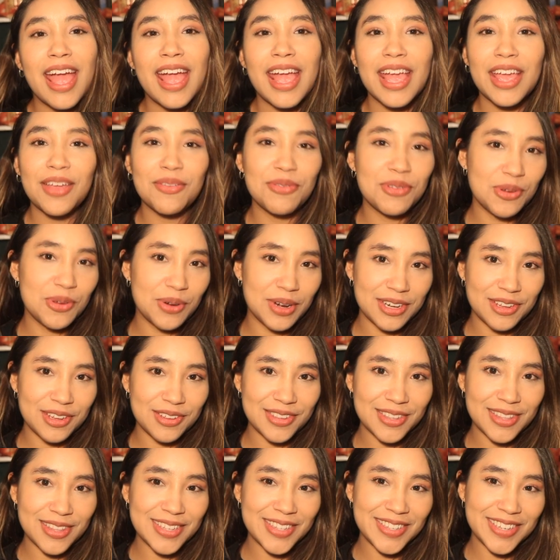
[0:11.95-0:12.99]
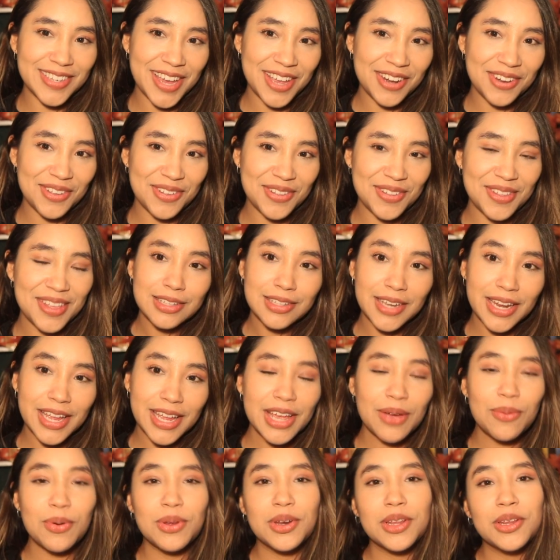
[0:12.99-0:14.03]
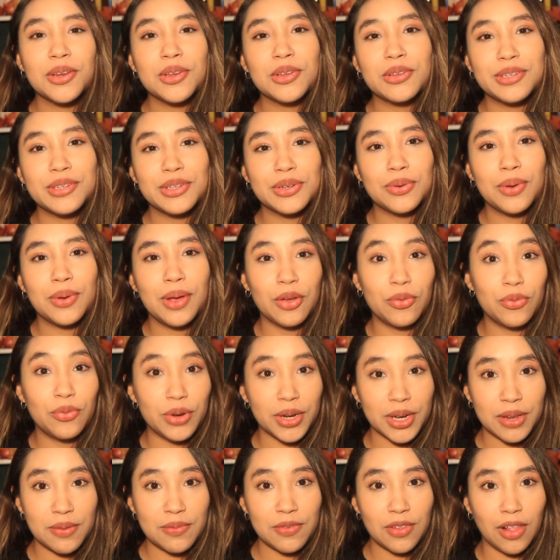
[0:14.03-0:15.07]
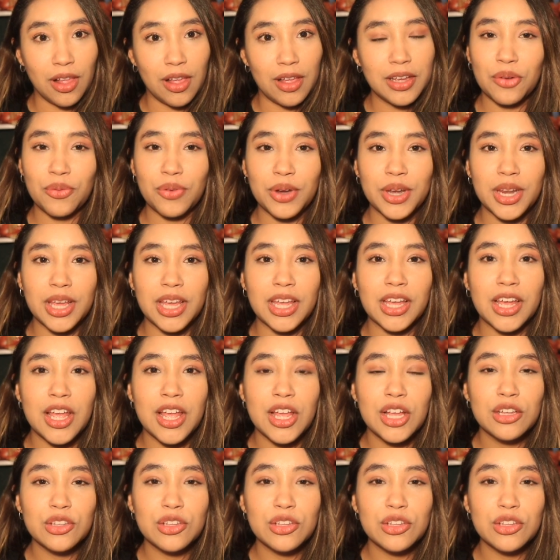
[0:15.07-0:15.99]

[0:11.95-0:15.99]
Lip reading: If you are new to this channel, today I wanted to do a reading vlog, reading